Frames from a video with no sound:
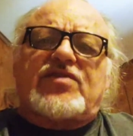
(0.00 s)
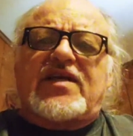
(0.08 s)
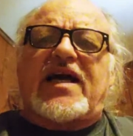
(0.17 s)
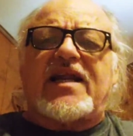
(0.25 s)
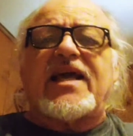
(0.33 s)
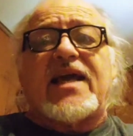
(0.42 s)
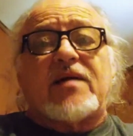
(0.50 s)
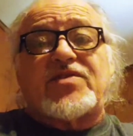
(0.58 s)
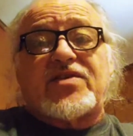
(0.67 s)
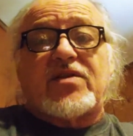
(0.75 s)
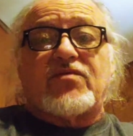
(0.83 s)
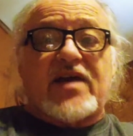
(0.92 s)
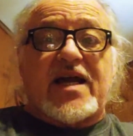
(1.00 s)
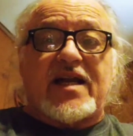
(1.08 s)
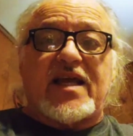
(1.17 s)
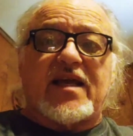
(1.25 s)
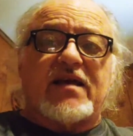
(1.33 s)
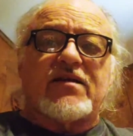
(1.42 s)
got, hey, I'm still around
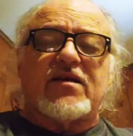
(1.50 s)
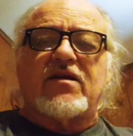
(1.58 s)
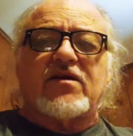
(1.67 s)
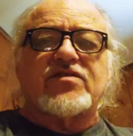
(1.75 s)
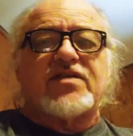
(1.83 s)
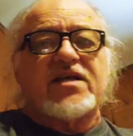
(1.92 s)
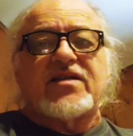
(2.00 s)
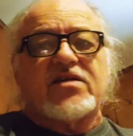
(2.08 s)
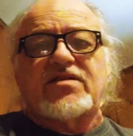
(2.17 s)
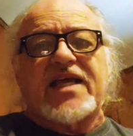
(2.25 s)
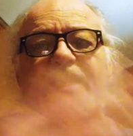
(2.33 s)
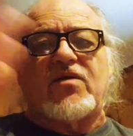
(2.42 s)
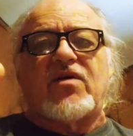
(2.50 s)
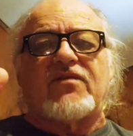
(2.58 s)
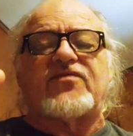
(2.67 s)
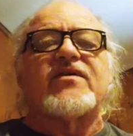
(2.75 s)
here, you know, because they'll take off